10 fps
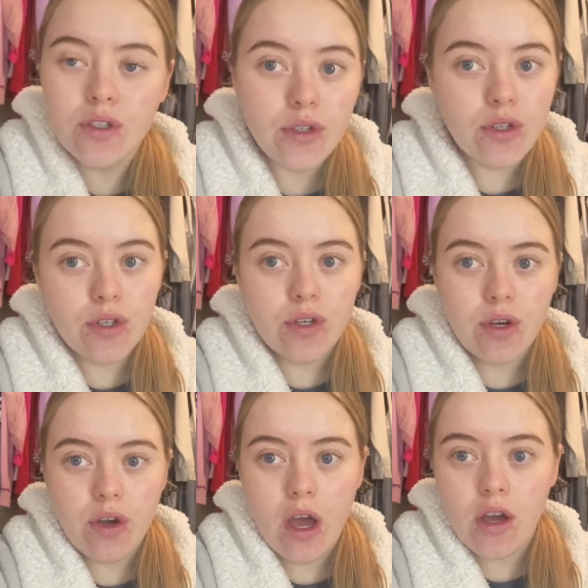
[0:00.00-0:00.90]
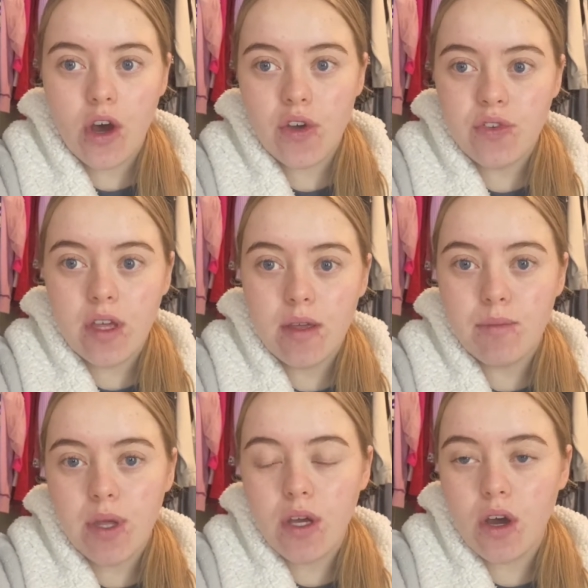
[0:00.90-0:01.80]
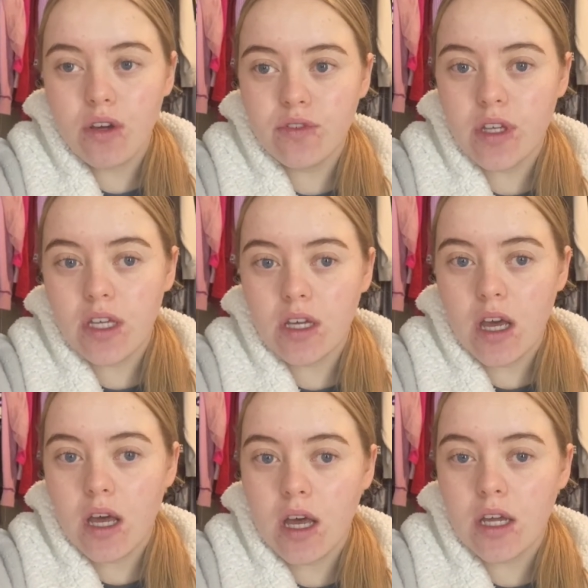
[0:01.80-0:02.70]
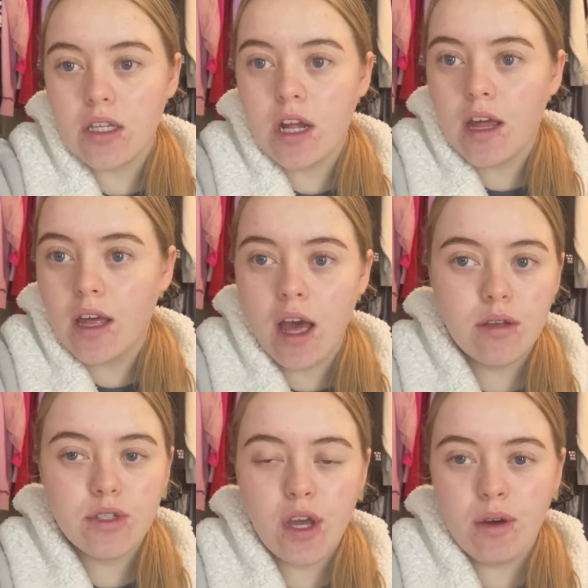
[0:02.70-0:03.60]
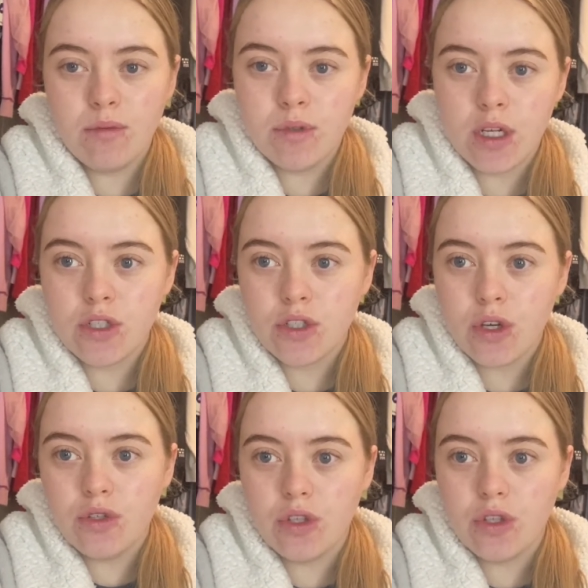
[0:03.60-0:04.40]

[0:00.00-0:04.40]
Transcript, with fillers: I'm gonna go grab coffee, make coffee, and yeah, so let's just go do